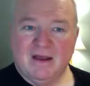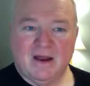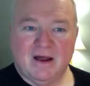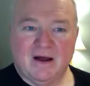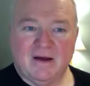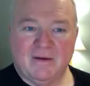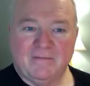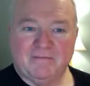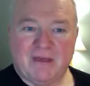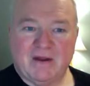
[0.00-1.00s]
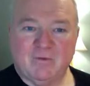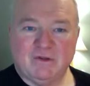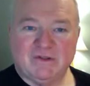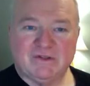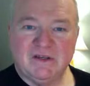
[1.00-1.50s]
And
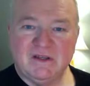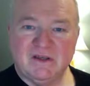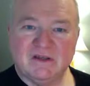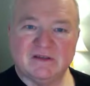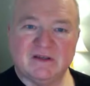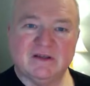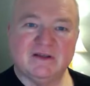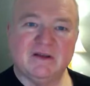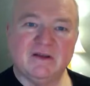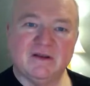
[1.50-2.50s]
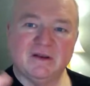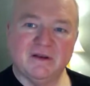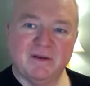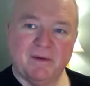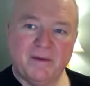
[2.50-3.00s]
we'll see this.
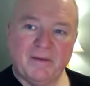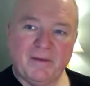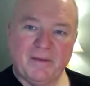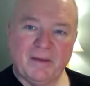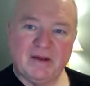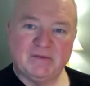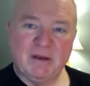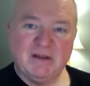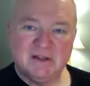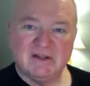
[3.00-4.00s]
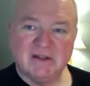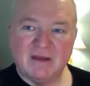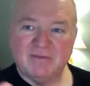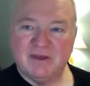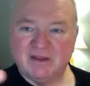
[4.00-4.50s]
It's basically the
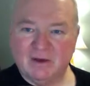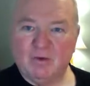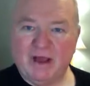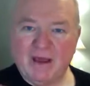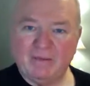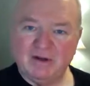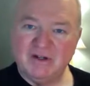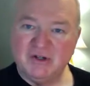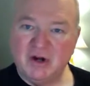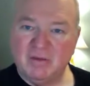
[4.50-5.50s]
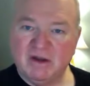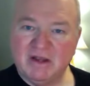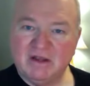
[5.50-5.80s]
same thing that will happen in Germany.